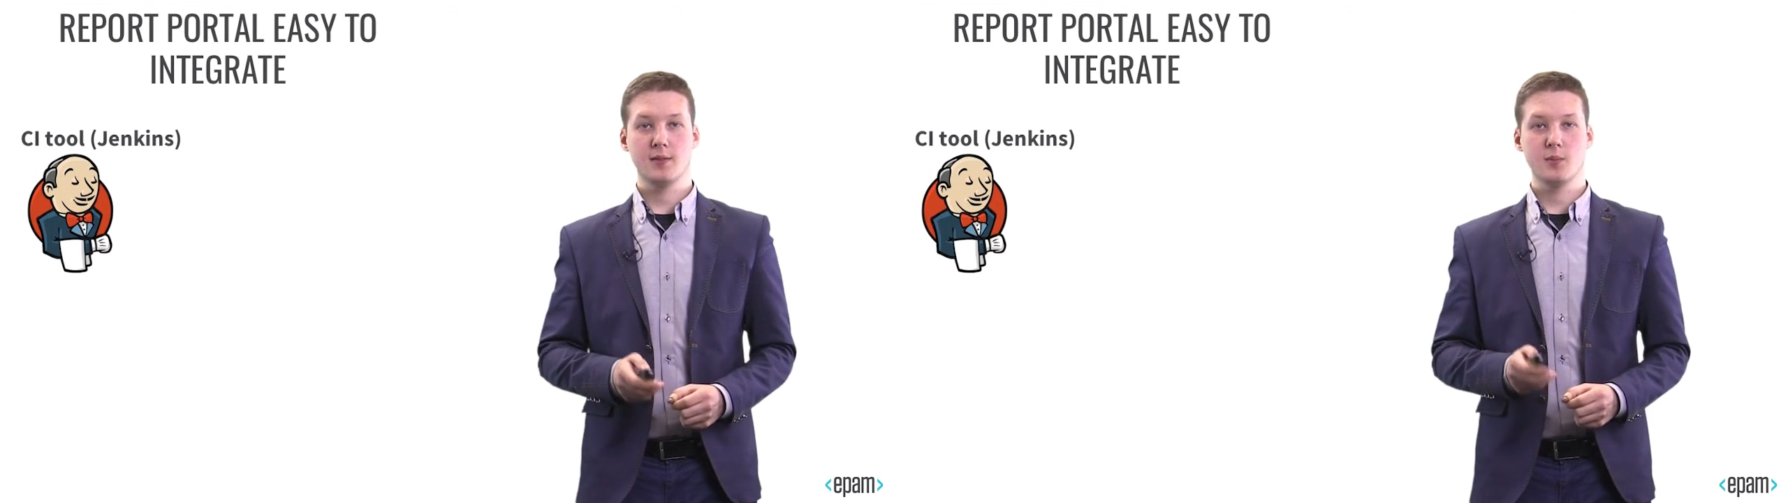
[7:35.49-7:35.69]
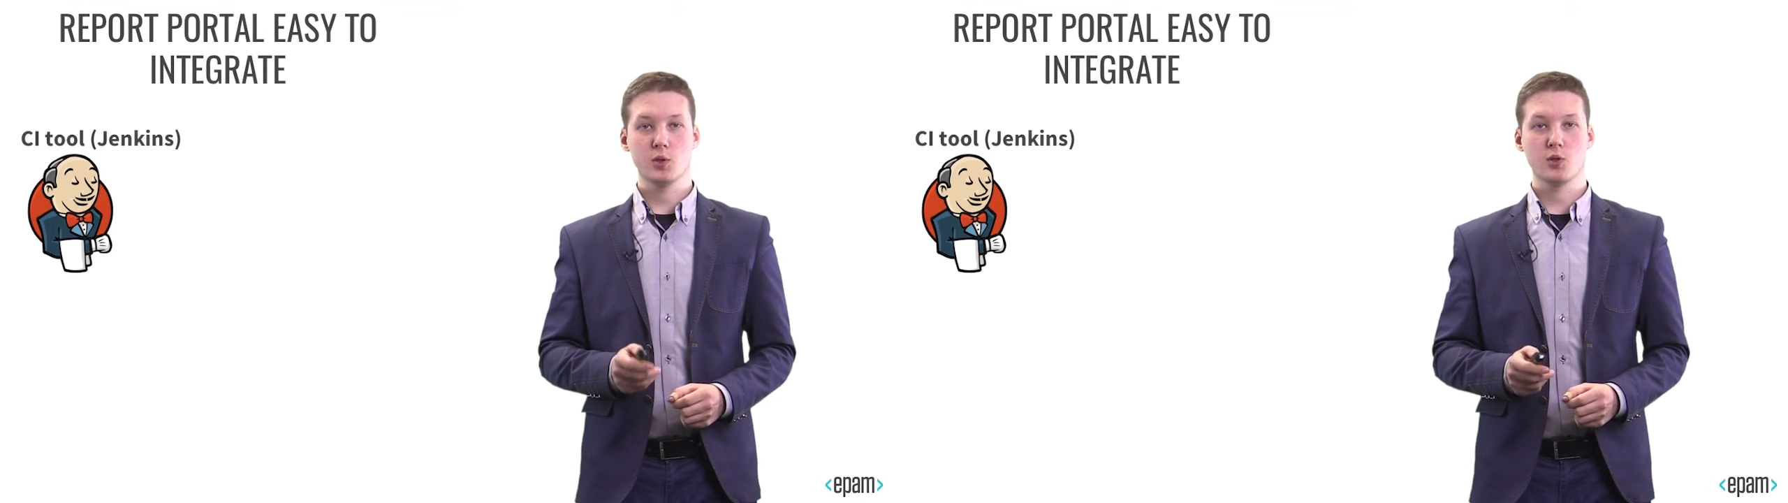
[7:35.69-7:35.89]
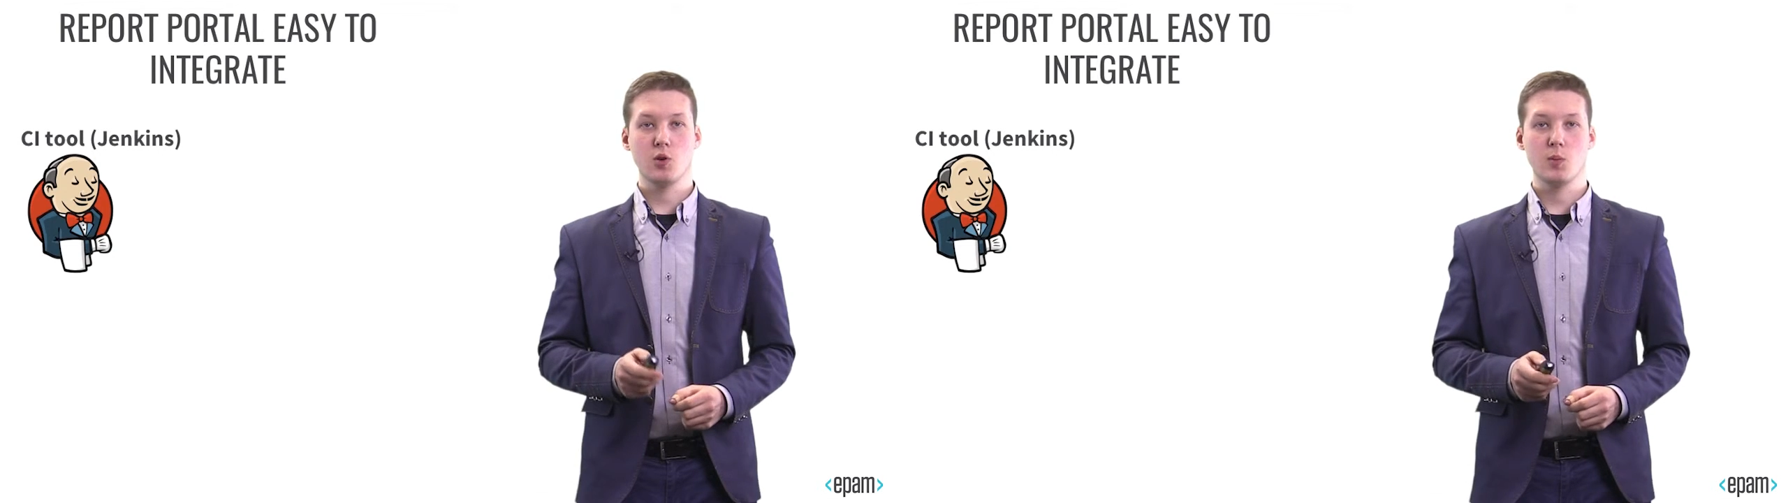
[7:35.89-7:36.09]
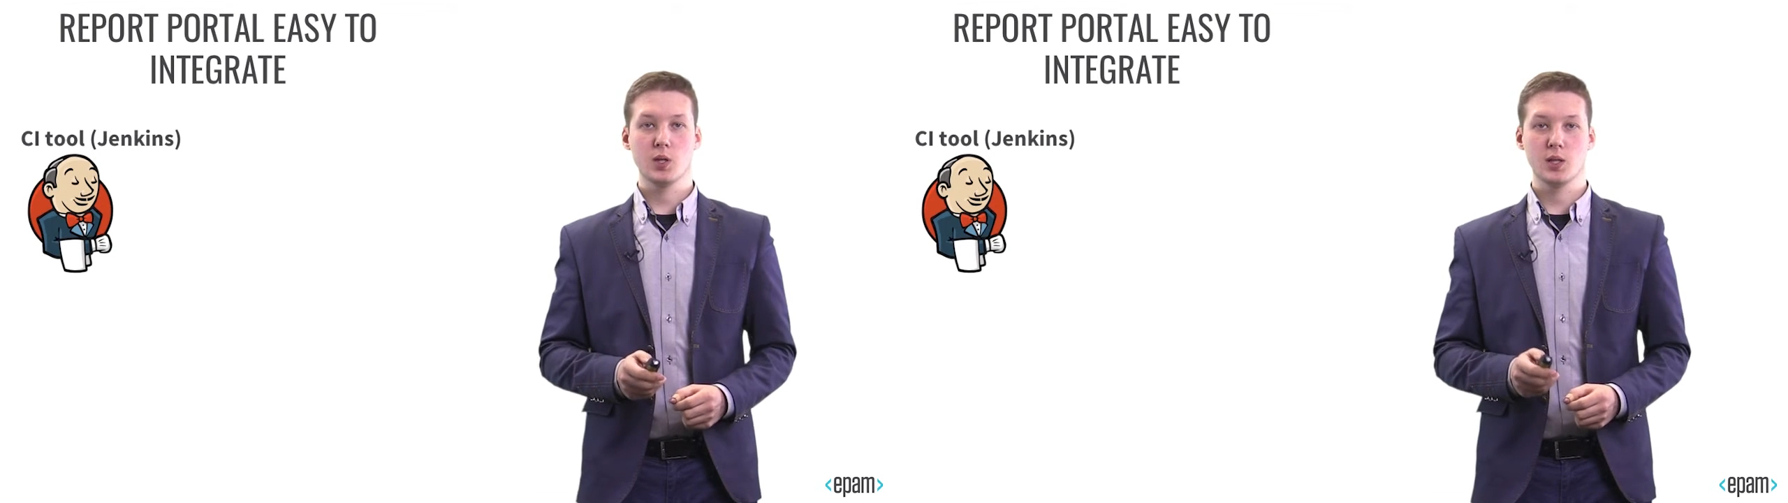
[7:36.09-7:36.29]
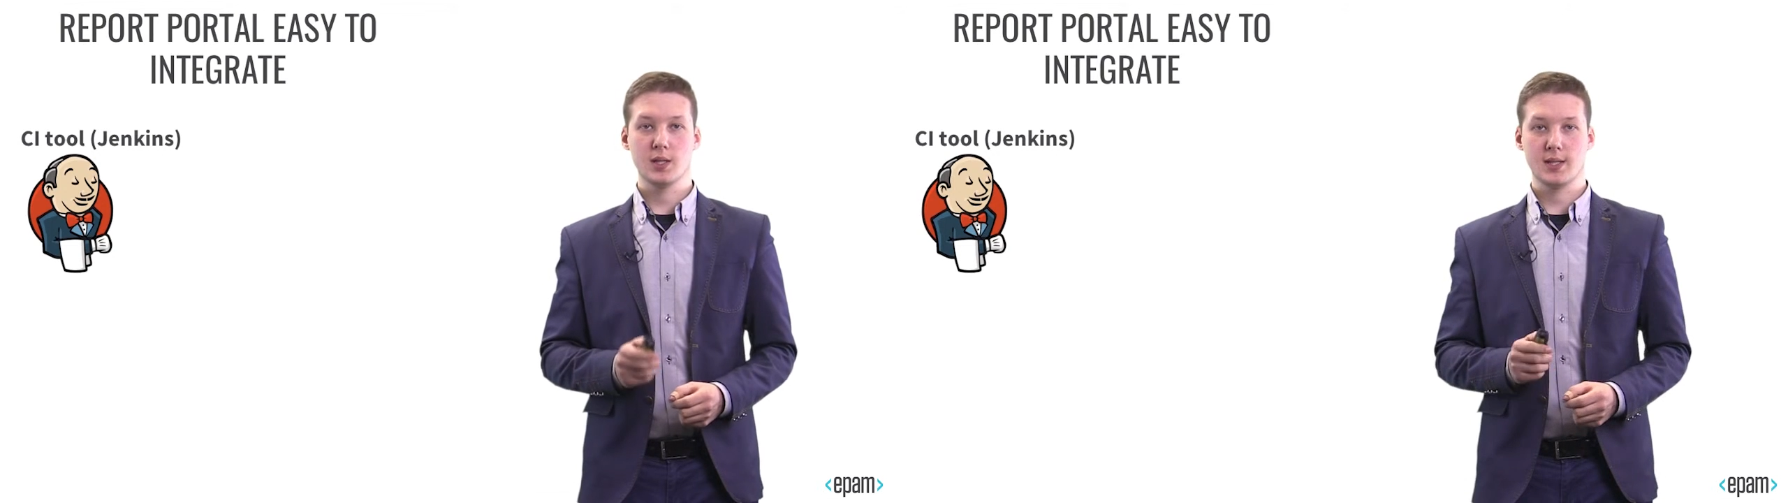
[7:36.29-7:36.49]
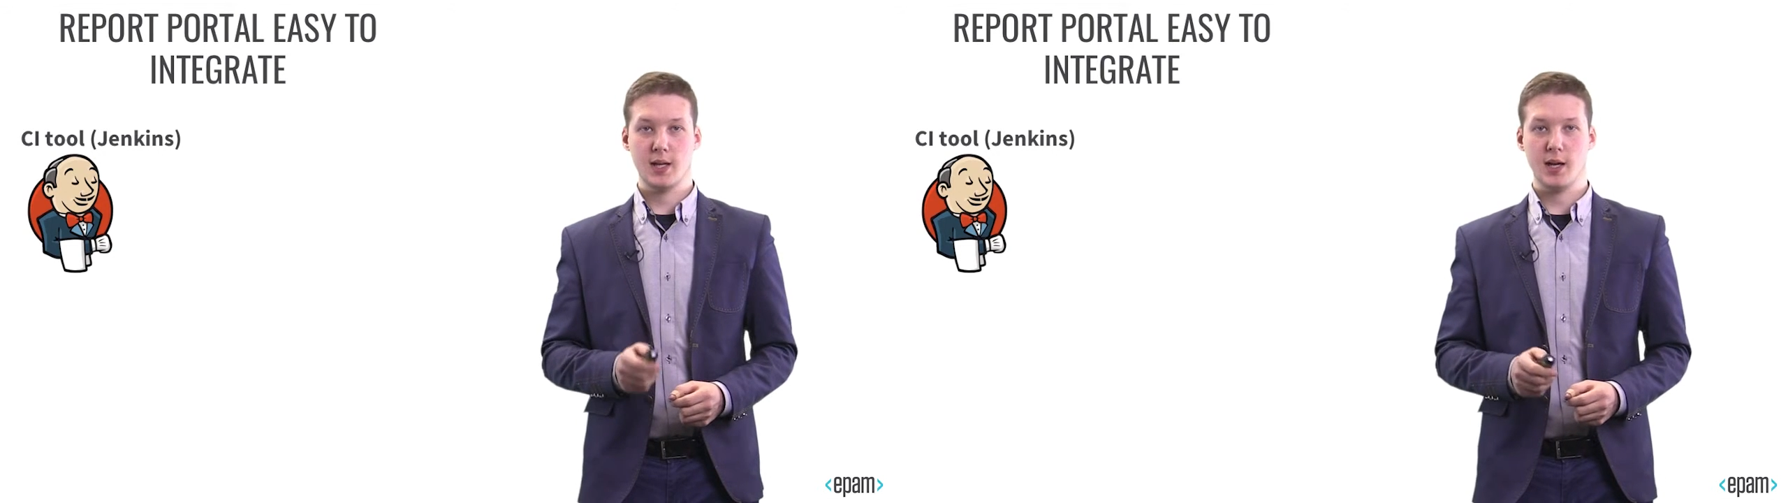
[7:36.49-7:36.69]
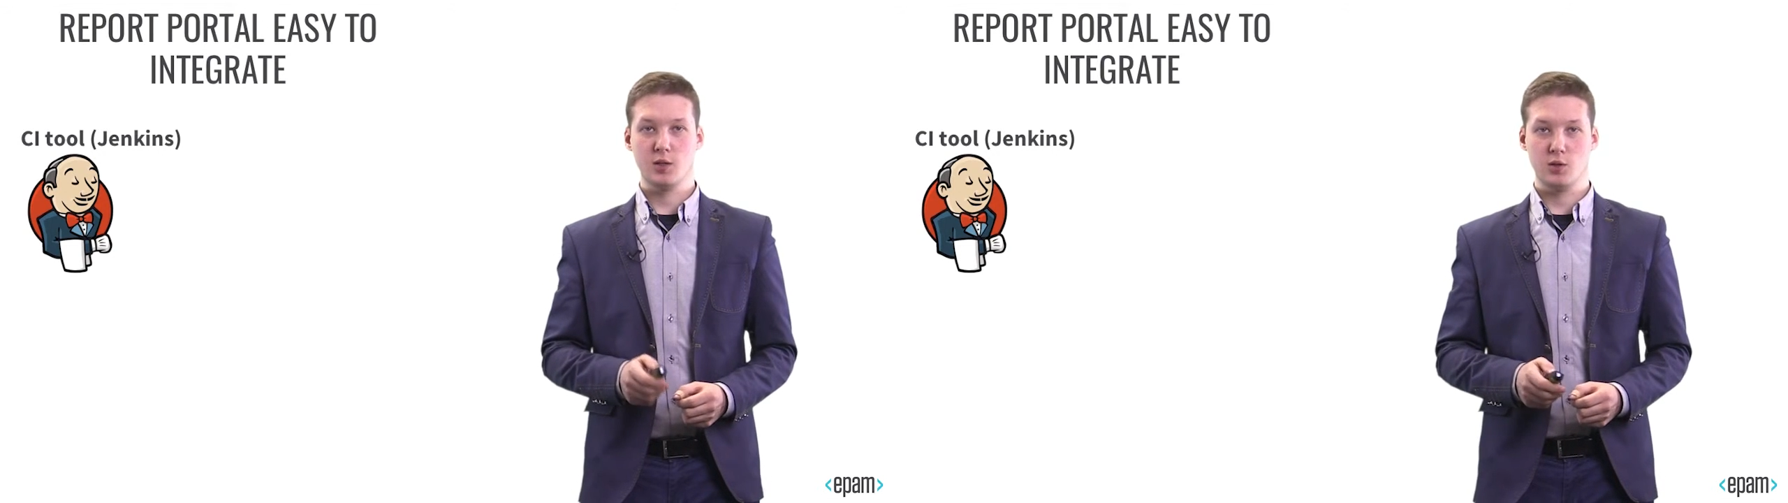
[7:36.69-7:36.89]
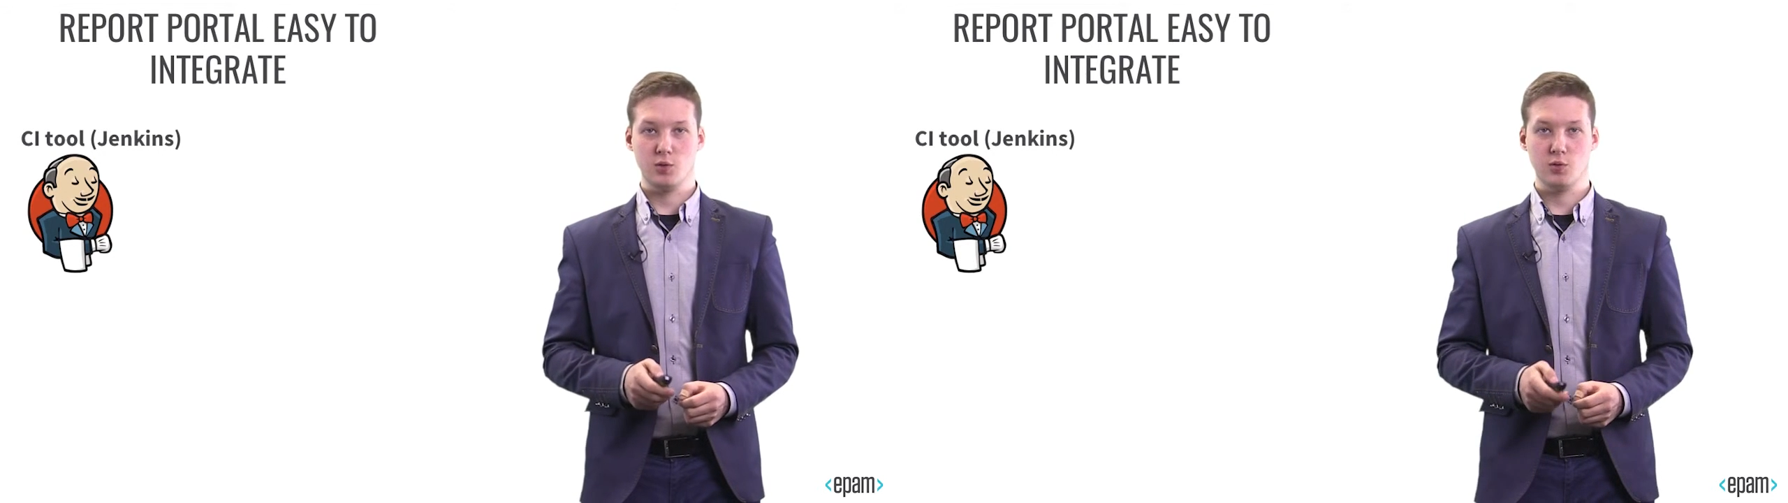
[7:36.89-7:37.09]
the most common CI
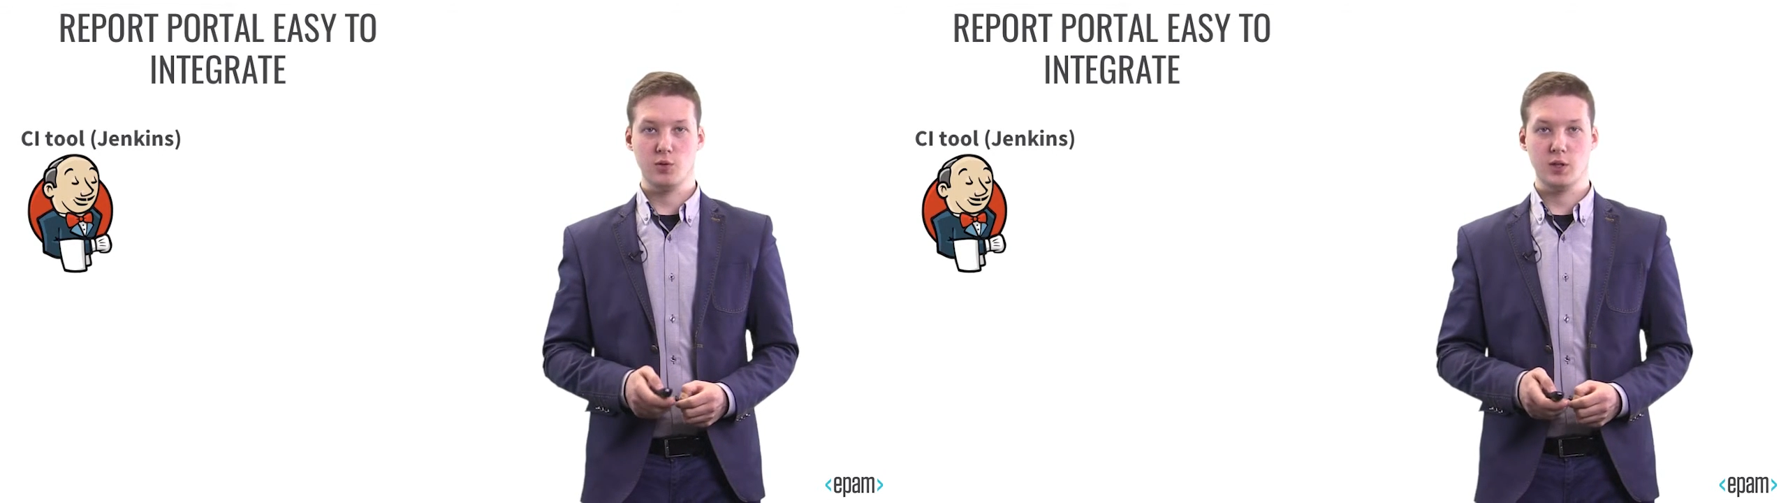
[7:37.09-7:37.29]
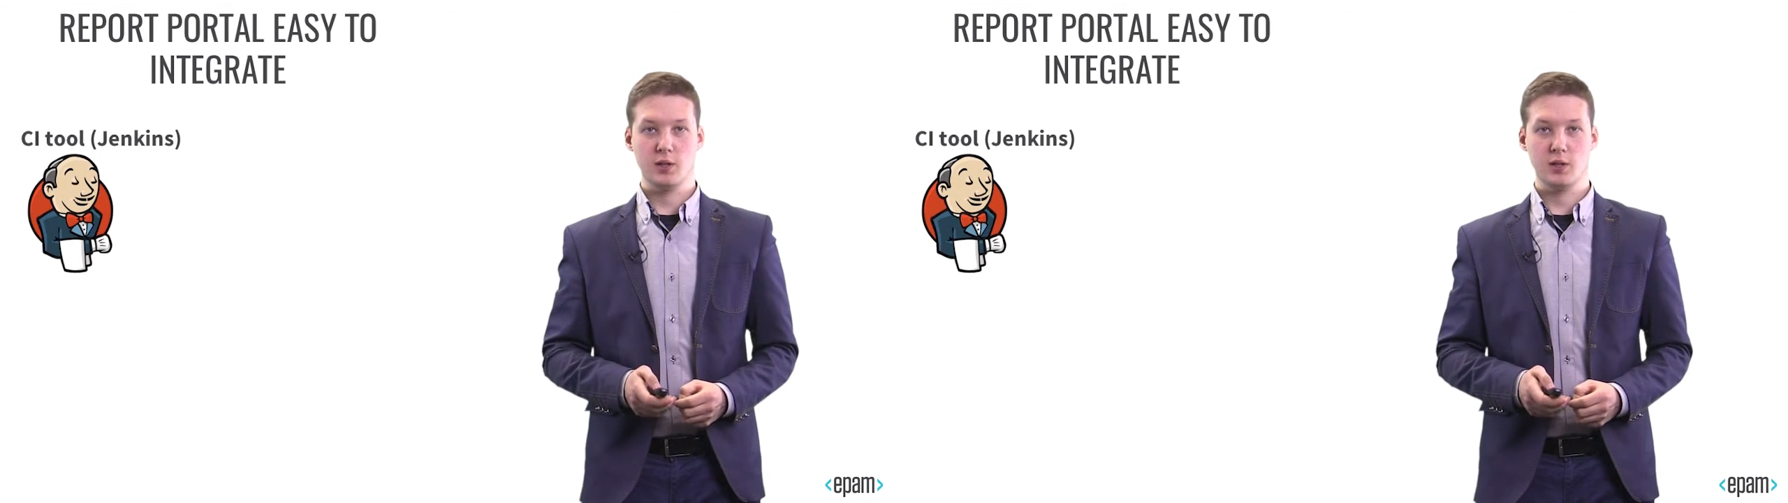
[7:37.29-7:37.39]
tool